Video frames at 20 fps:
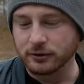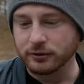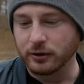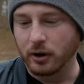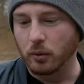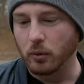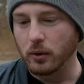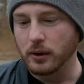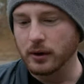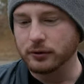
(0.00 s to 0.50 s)
So
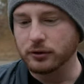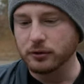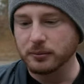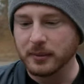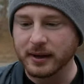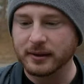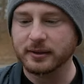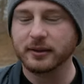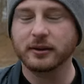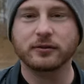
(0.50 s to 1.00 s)
I wanted to
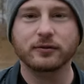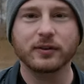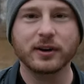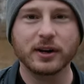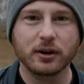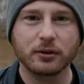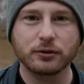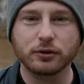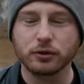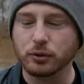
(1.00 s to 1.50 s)
make this
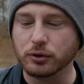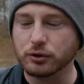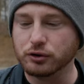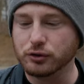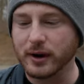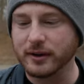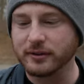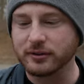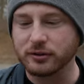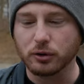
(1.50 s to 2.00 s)
video to
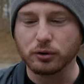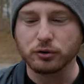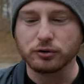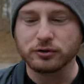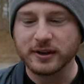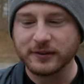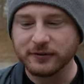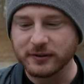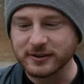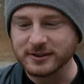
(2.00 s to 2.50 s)
address
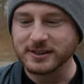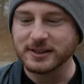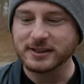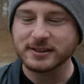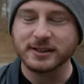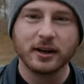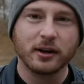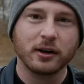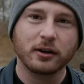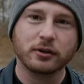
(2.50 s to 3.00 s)
those
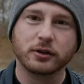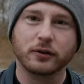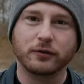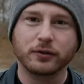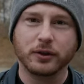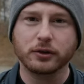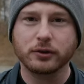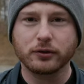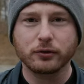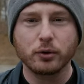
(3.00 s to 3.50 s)
differences. So for
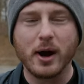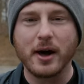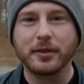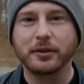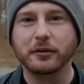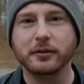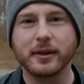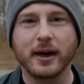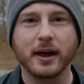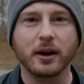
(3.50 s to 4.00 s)
those of you out
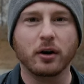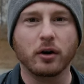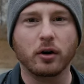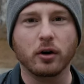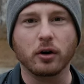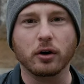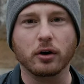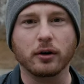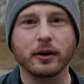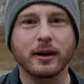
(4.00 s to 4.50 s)
there that
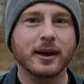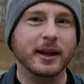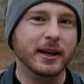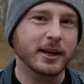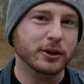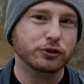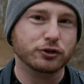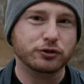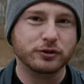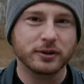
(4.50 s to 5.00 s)
are
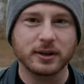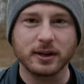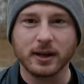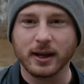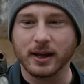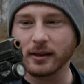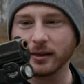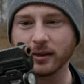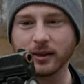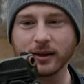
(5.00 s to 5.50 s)
interested
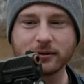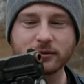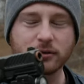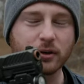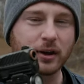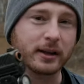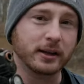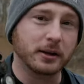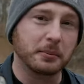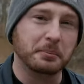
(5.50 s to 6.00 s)
in this
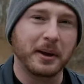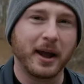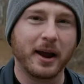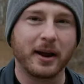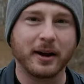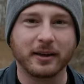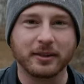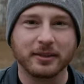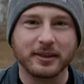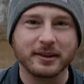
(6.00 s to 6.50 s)
and
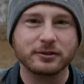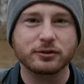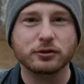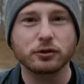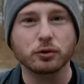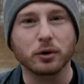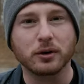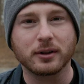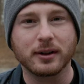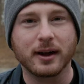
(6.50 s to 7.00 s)
comparing this
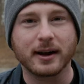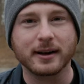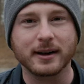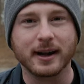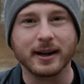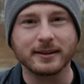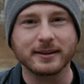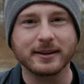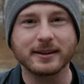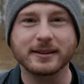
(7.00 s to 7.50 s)
to a Glock
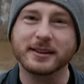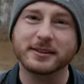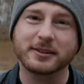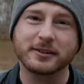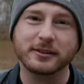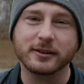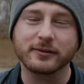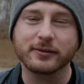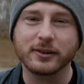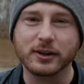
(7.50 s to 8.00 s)
19, this
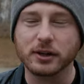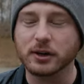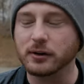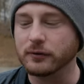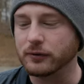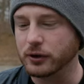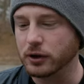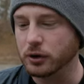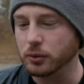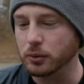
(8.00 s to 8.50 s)
is the video
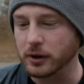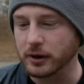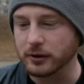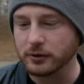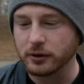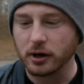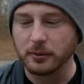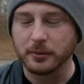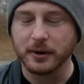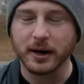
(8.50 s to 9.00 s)
for you. We're going
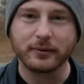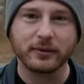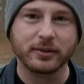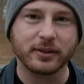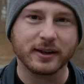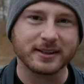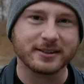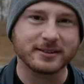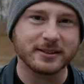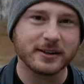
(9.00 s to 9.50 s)
to talk about
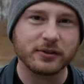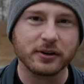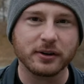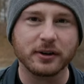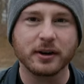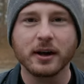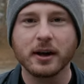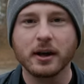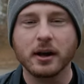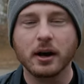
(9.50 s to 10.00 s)
everything that's different
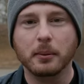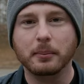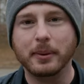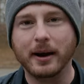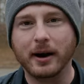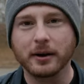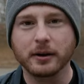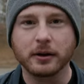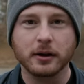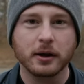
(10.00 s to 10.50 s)

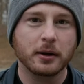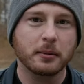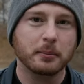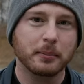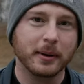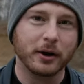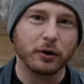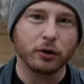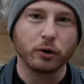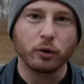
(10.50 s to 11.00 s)
about it,
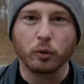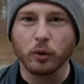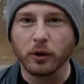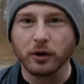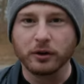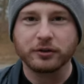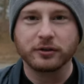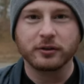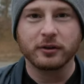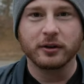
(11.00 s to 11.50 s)
better,
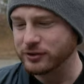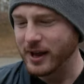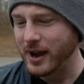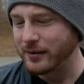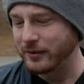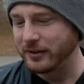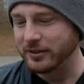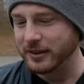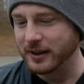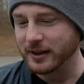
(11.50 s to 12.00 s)
worse, just
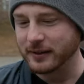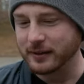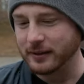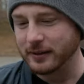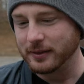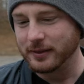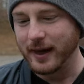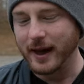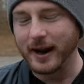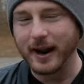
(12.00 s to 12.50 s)
everything
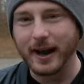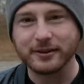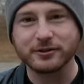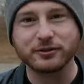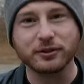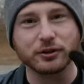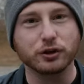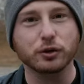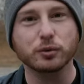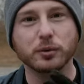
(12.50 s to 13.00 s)
that has
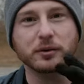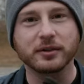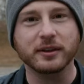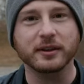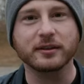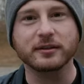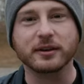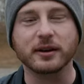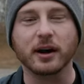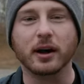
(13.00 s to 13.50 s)
to do with
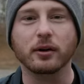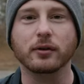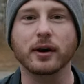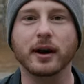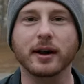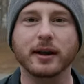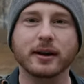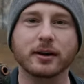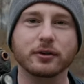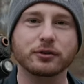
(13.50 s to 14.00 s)
this gun
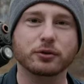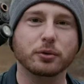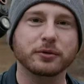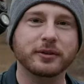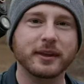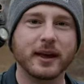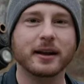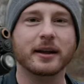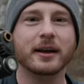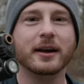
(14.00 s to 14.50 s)
right here. So
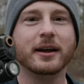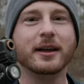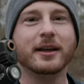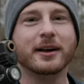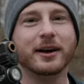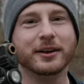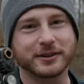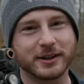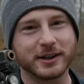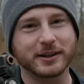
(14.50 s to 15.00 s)
with that,
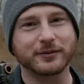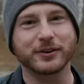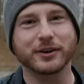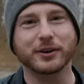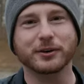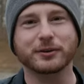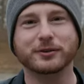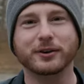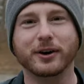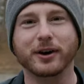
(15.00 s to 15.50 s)
let's get the
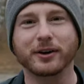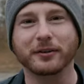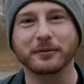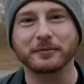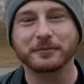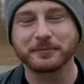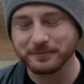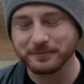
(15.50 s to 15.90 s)
video started.